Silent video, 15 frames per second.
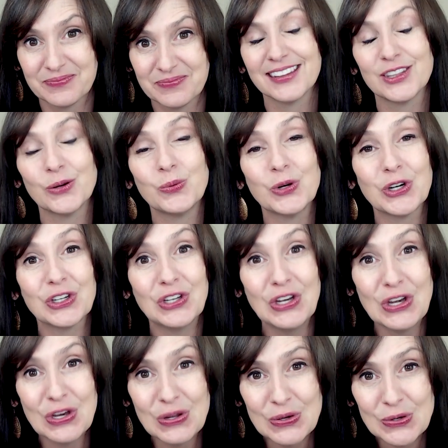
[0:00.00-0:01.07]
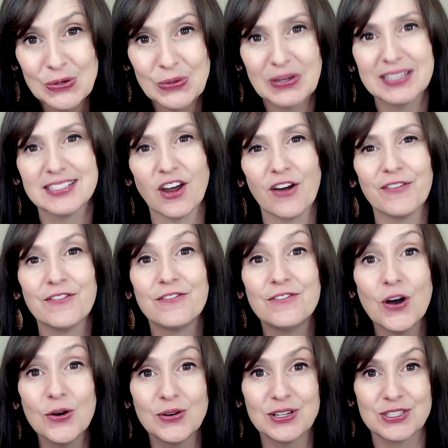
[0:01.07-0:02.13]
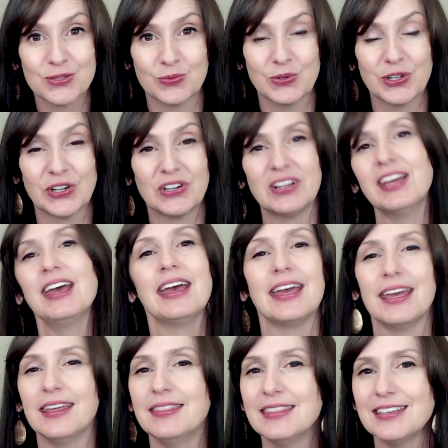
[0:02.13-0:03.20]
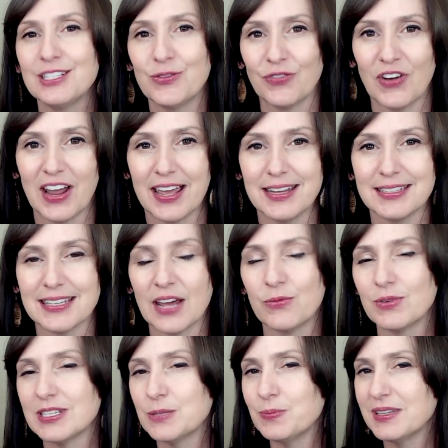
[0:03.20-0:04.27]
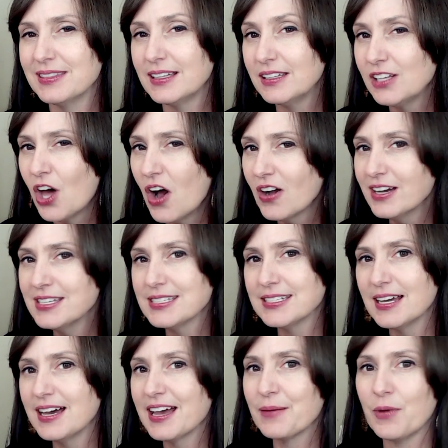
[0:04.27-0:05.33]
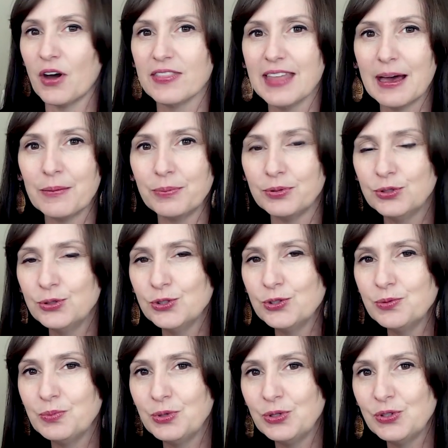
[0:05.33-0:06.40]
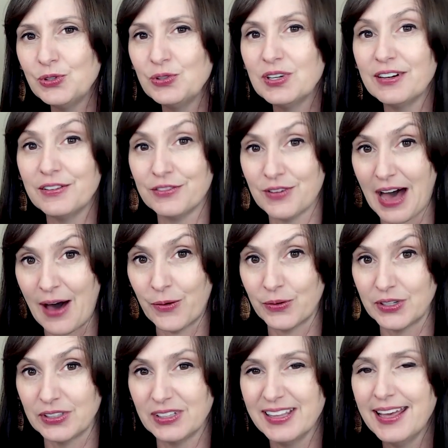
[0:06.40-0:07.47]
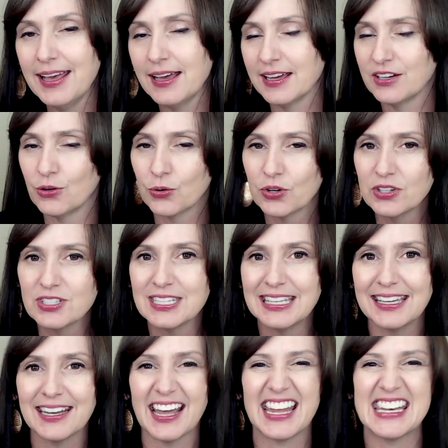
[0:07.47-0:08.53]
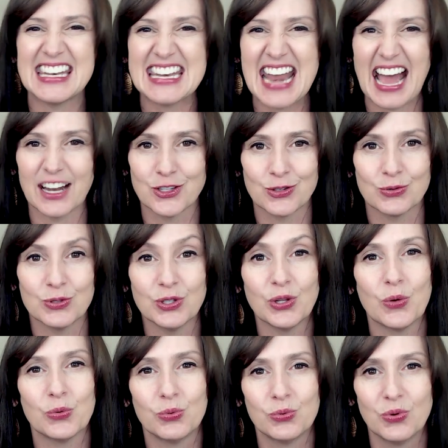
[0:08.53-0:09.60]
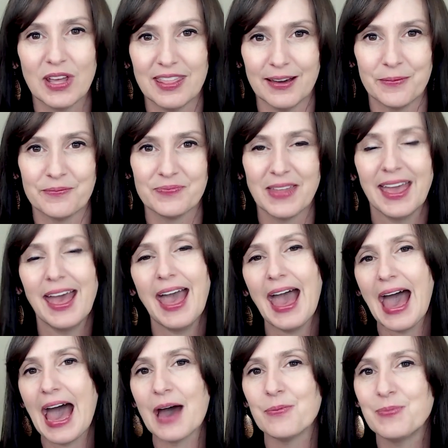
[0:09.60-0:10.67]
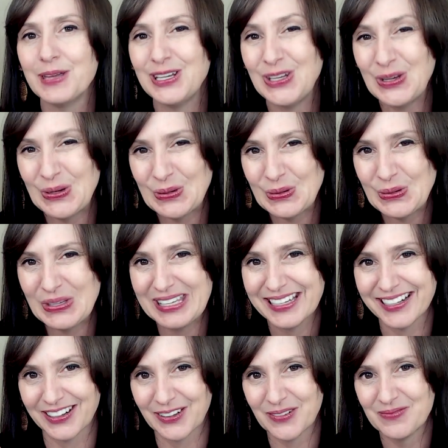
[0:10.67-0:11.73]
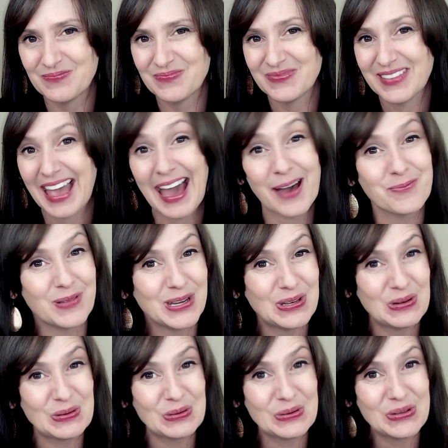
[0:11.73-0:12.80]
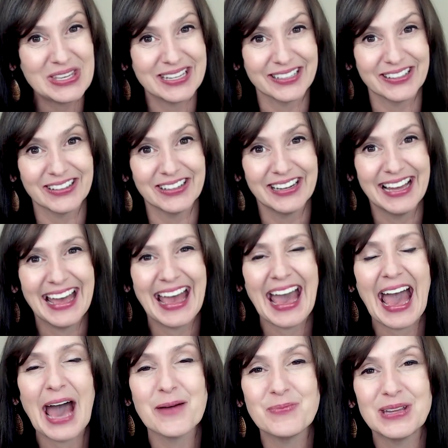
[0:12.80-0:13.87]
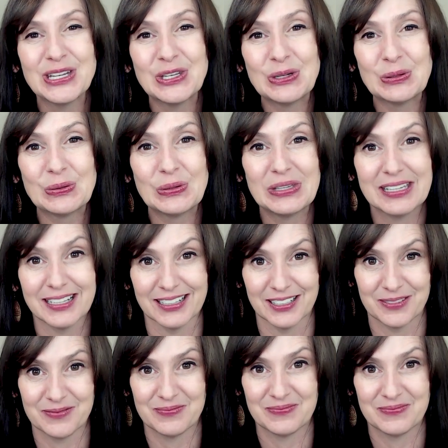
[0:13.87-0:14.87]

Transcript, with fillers: The word new is our focus word in this phrase, and we spend the longest time on that blue moon vowel in order to get a natural rhythm. Happy New Year, Happy New Year, Happy New Year.